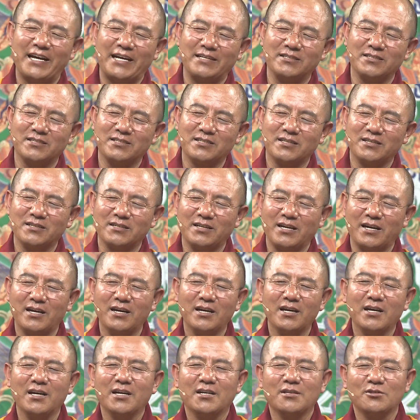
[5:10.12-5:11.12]
She didn't
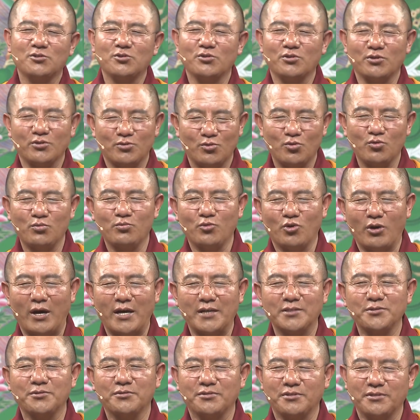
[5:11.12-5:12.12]
have a clue as
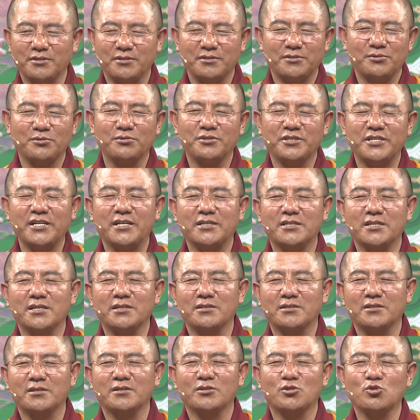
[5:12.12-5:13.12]
to what to do with the
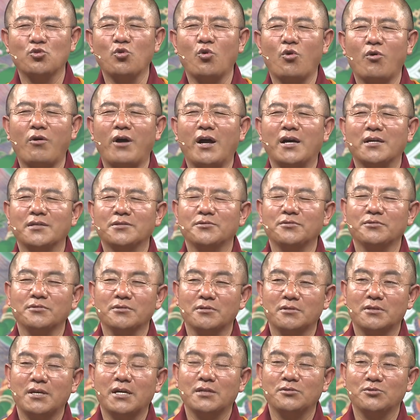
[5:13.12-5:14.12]
shrine.
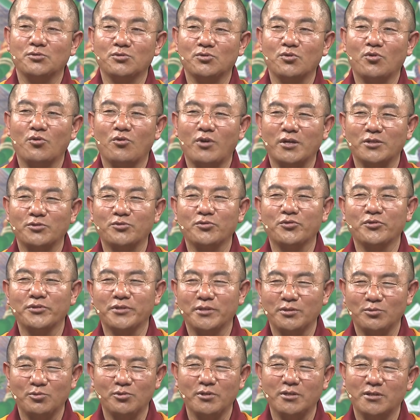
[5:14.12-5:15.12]
The
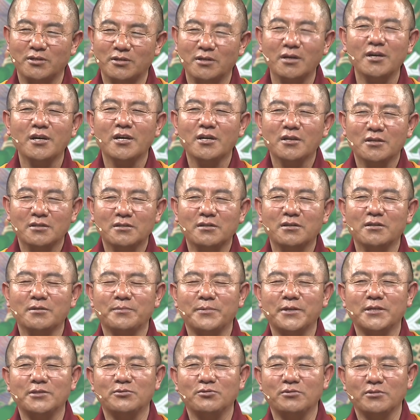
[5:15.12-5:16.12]
statue of Tara
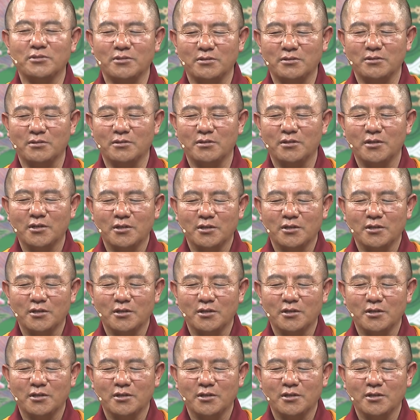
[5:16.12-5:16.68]
spoke.